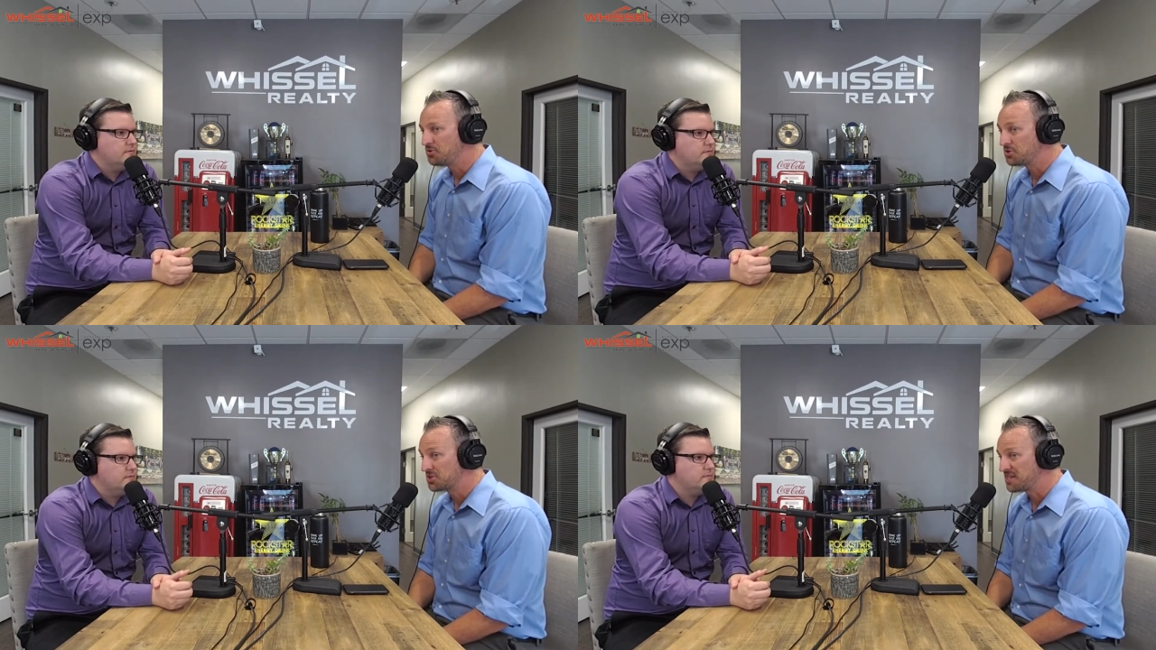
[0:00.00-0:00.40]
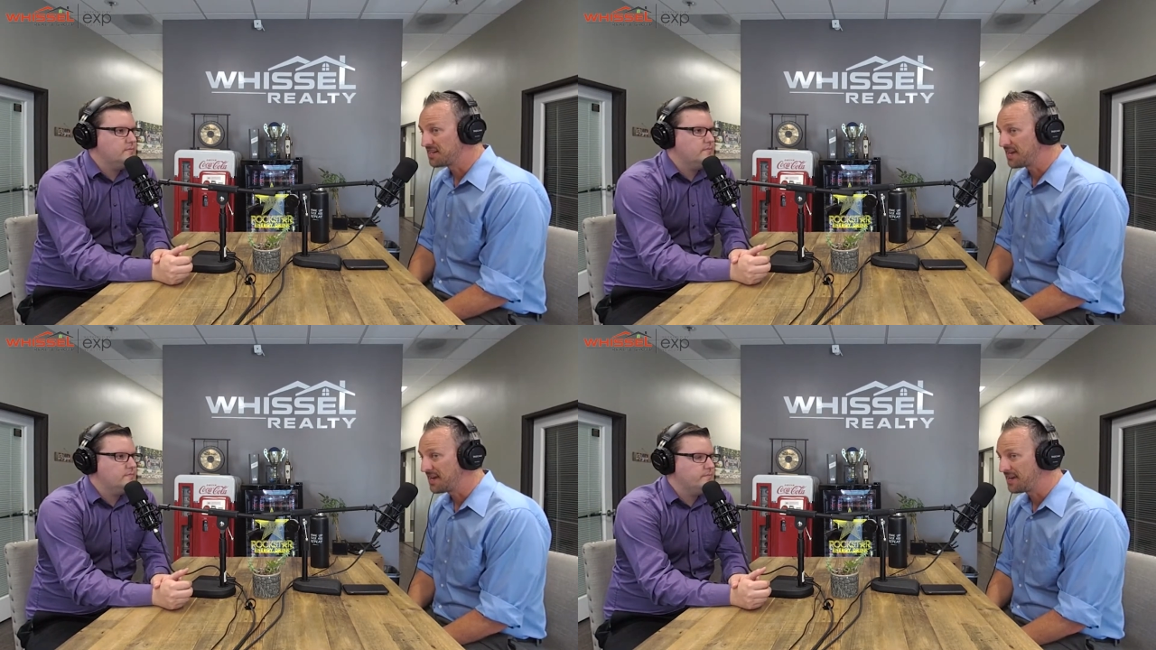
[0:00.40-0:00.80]
Speaker 1: you just
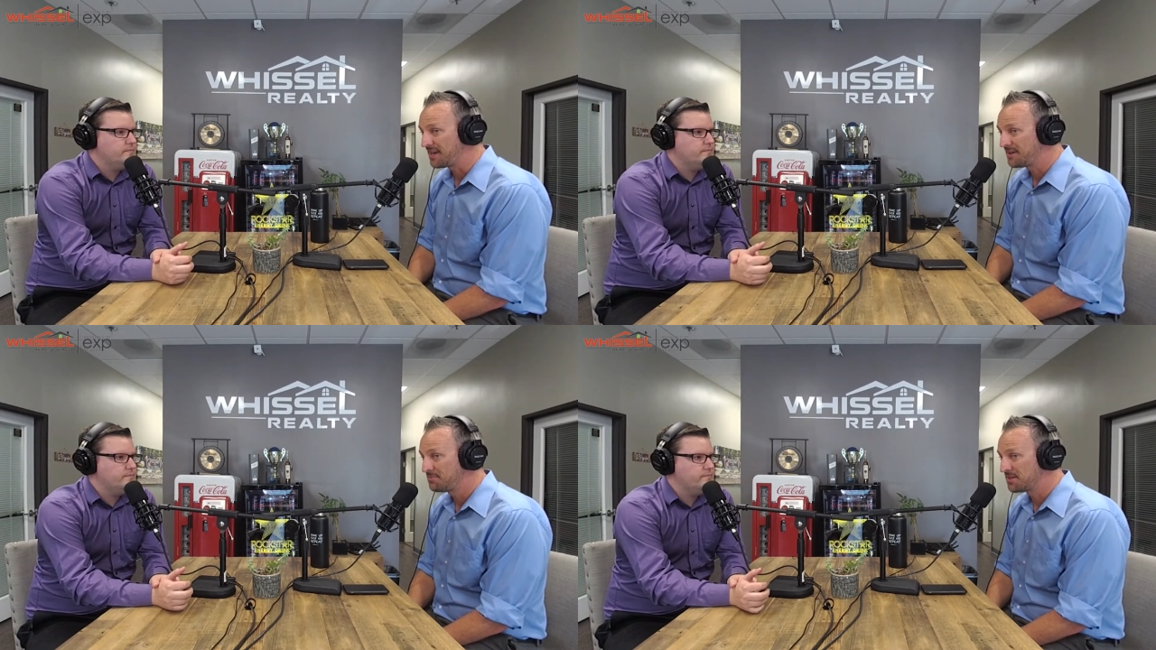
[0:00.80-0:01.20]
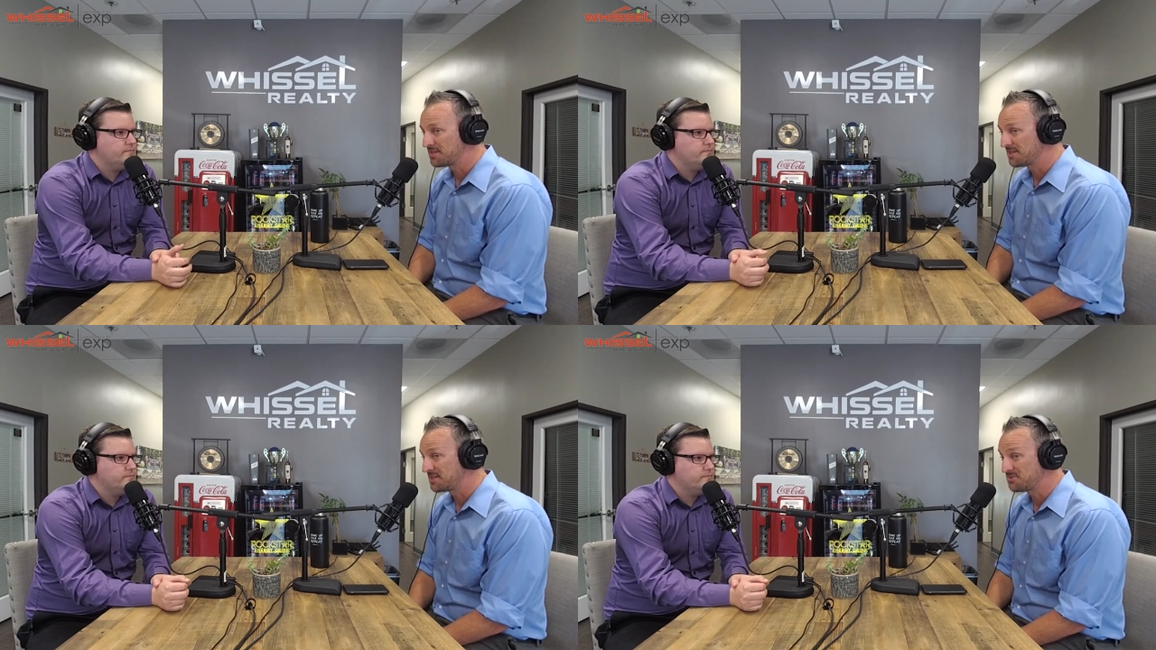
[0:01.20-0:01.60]
get a
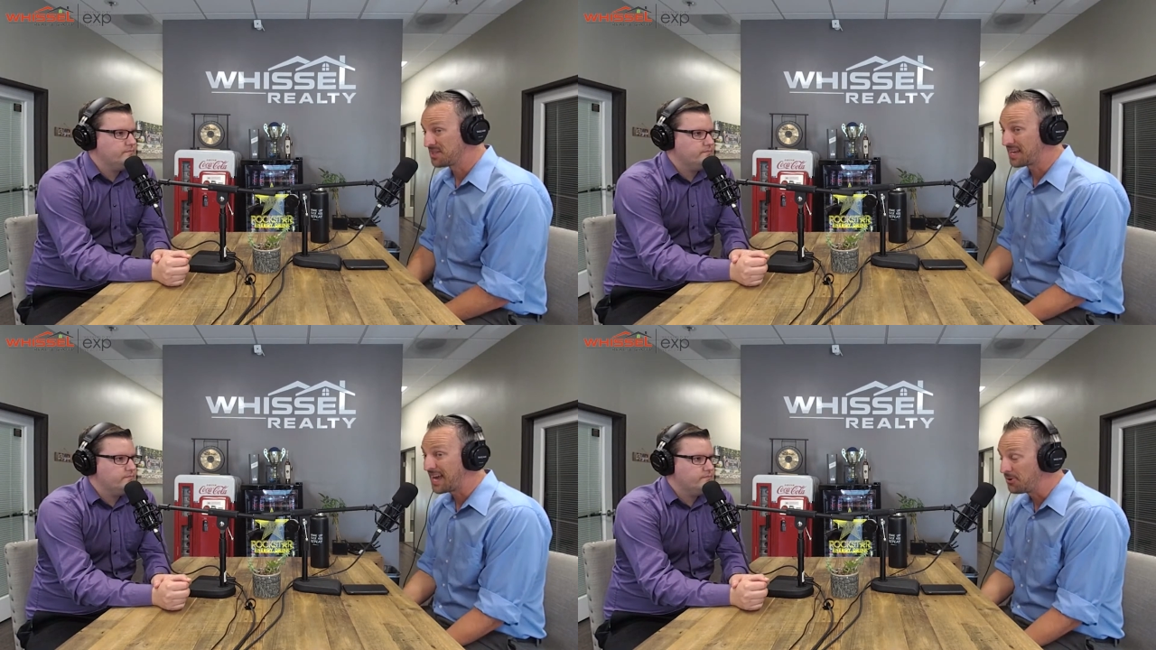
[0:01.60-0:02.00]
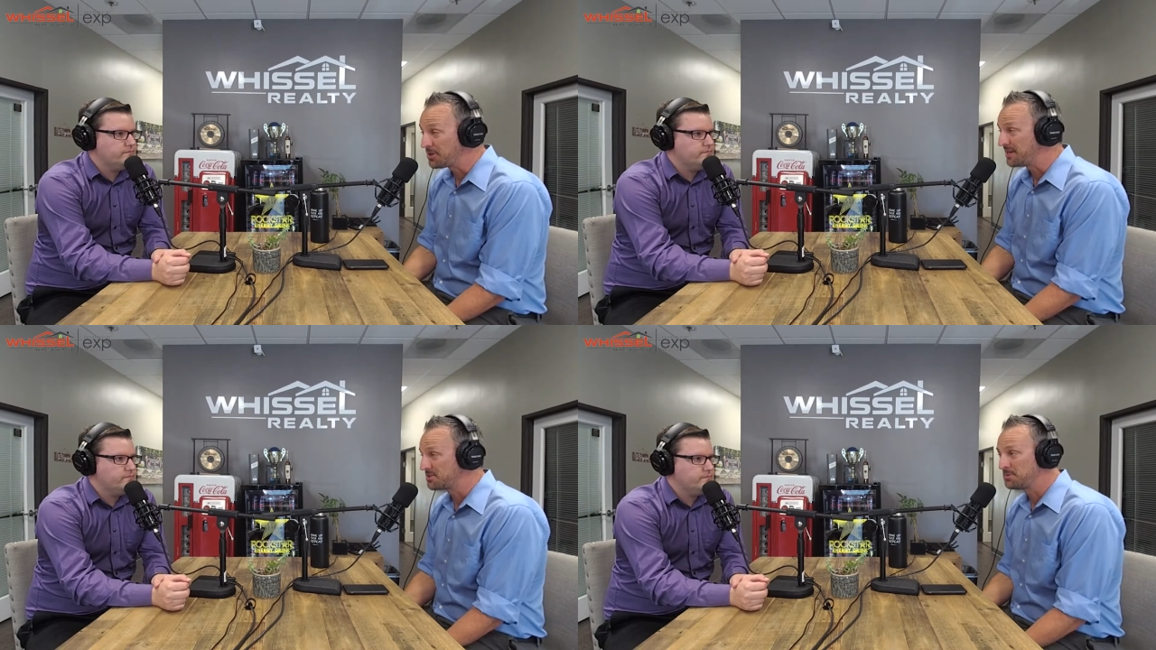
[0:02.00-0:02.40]
business license with the
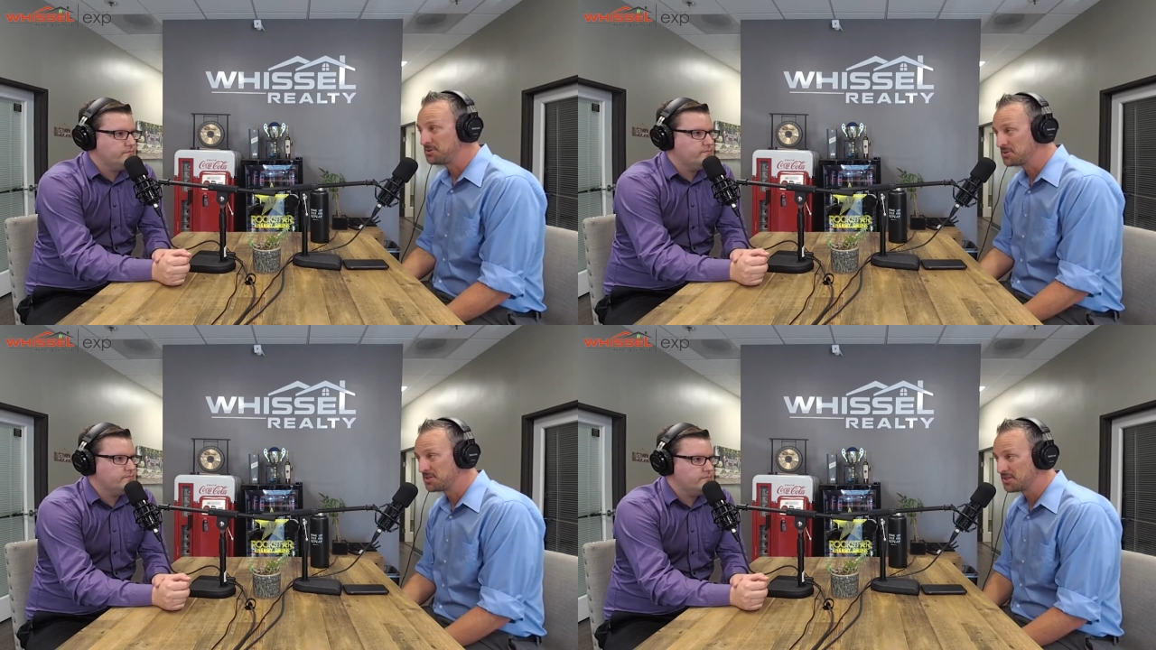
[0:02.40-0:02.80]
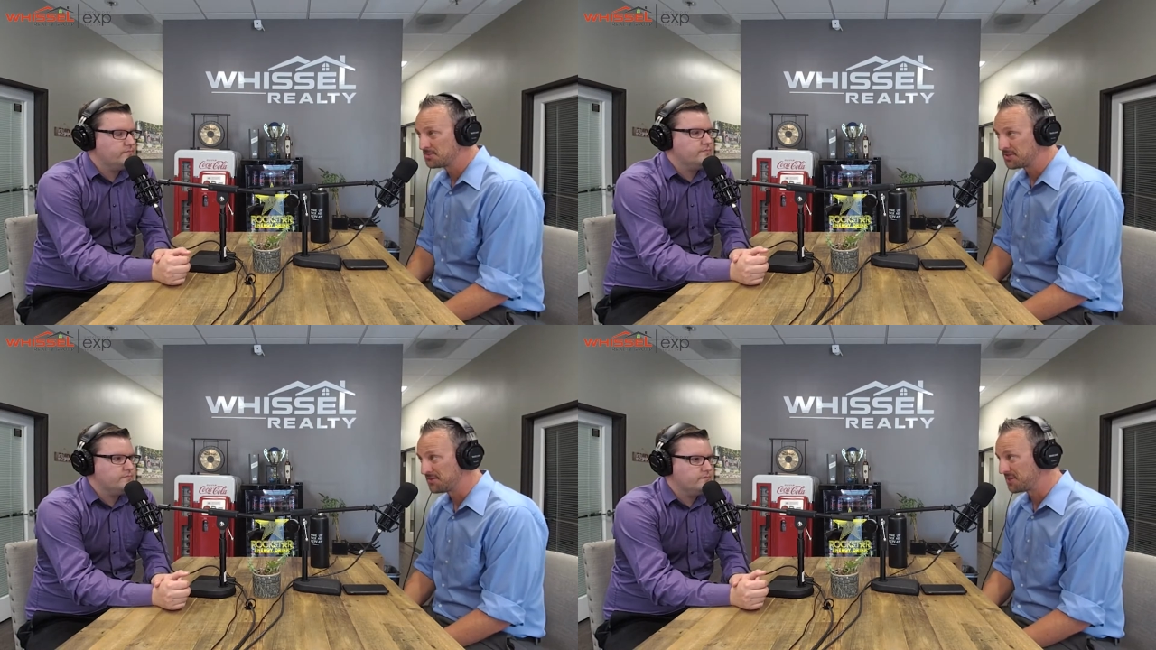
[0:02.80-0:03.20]
county as opposed to the
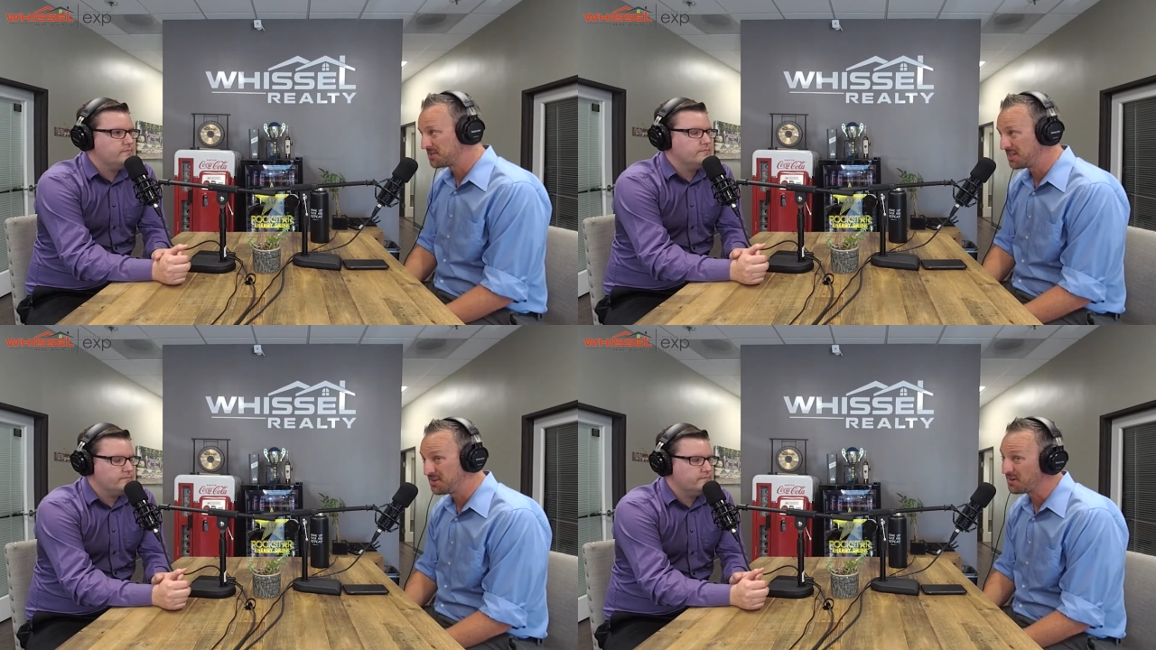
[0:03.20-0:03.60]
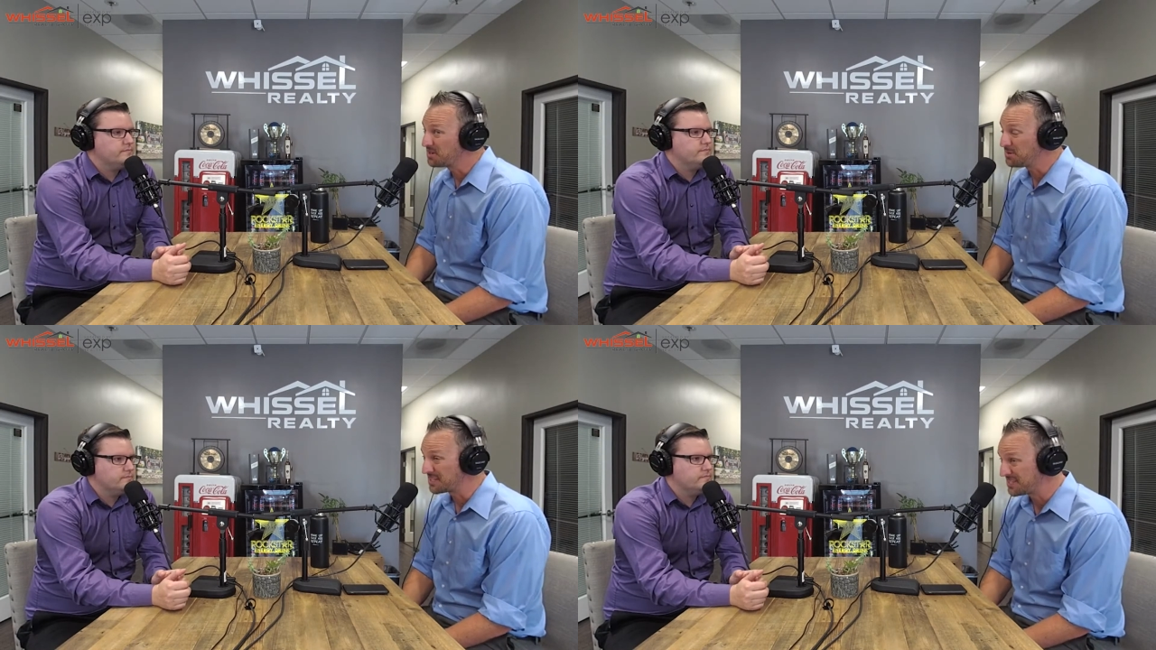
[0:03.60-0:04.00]
specific city, or it
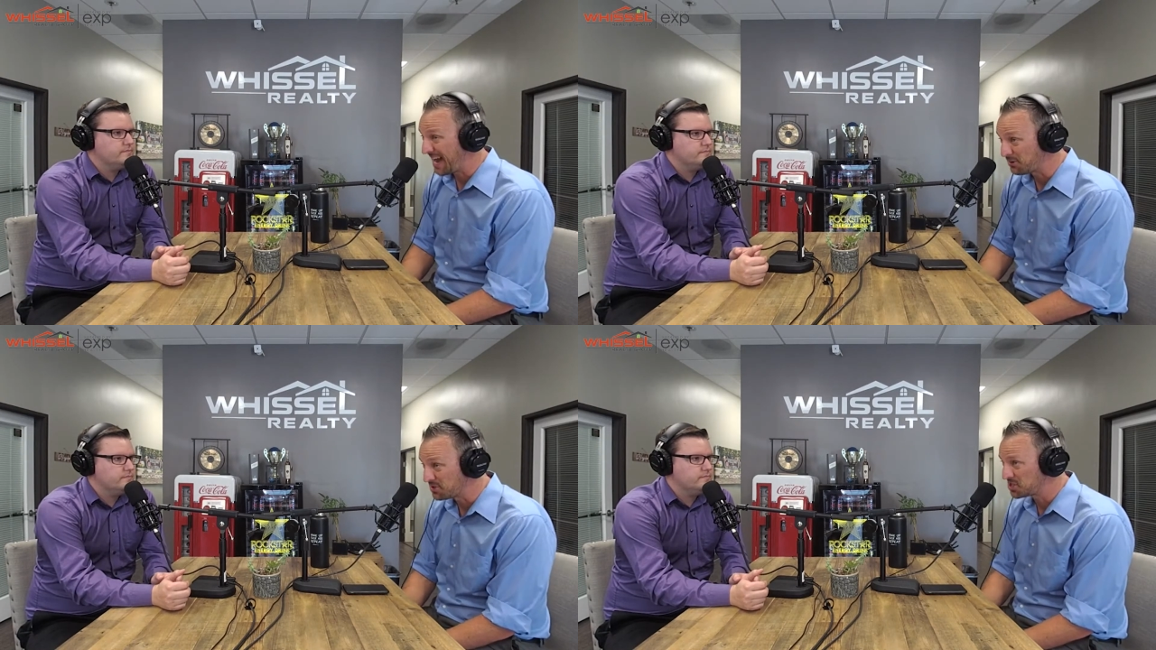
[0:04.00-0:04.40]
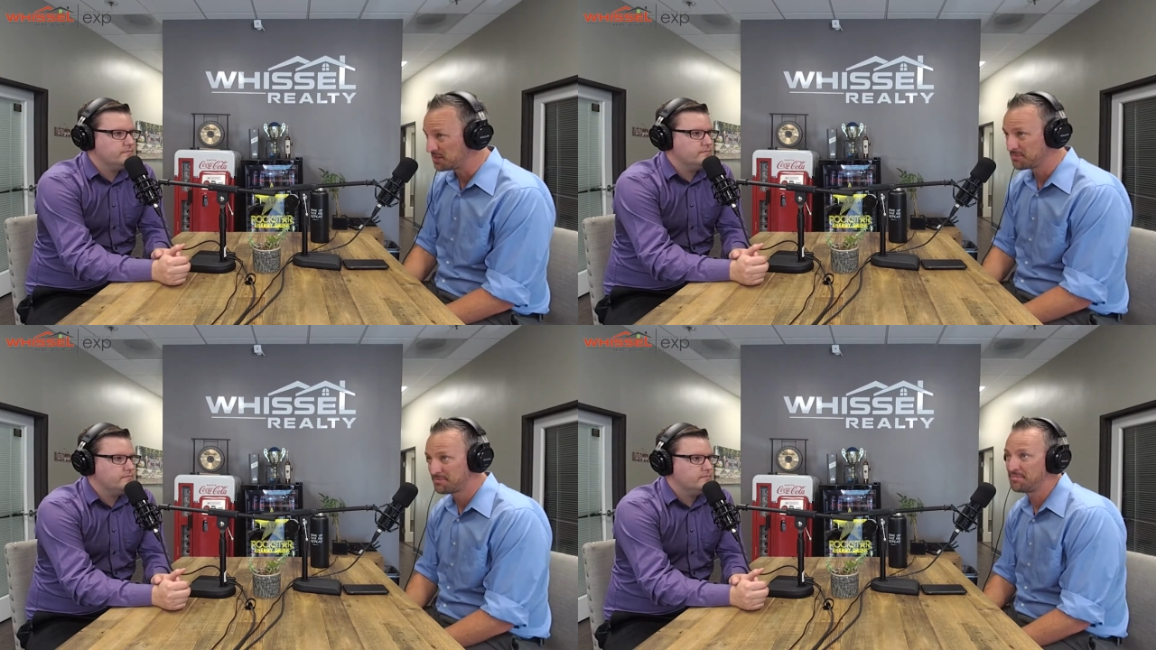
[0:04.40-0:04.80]
could be a
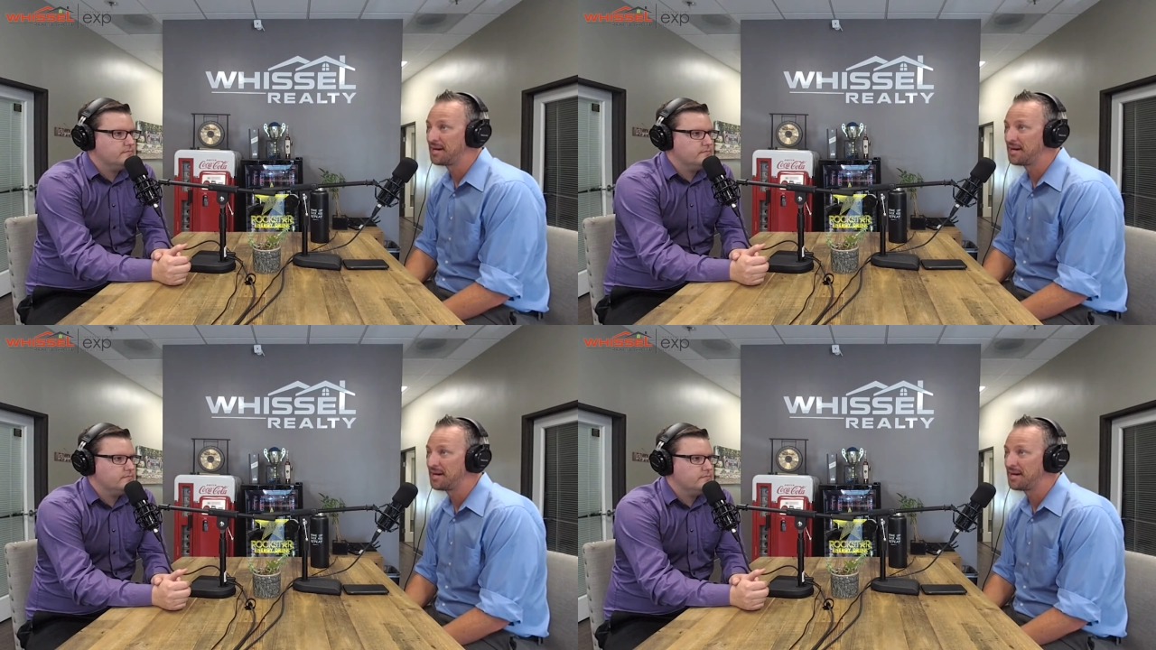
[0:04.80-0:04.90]
township.